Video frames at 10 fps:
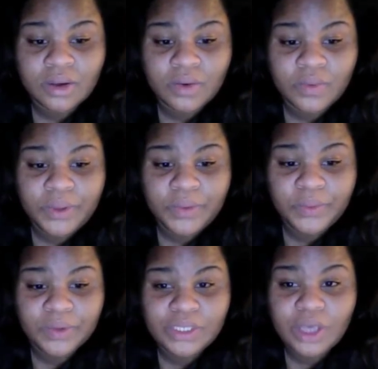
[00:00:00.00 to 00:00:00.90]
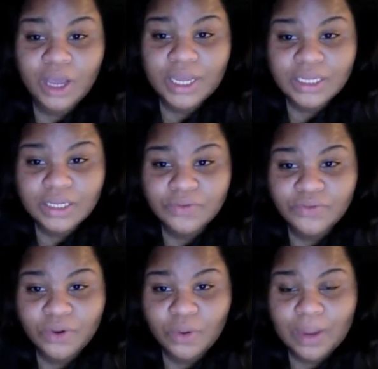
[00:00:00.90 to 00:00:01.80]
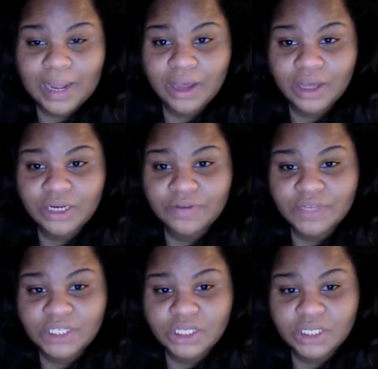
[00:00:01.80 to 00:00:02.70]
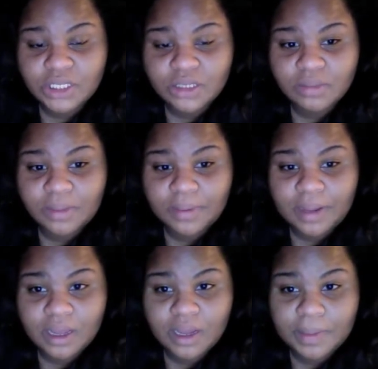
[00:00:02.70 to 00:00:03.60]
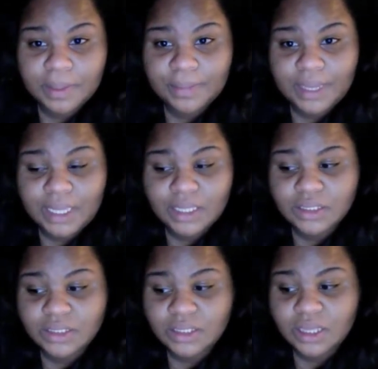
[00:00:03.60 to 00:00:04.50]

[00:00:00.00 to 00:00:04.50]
We were talking for a while unofficially, maybe about a couple of months.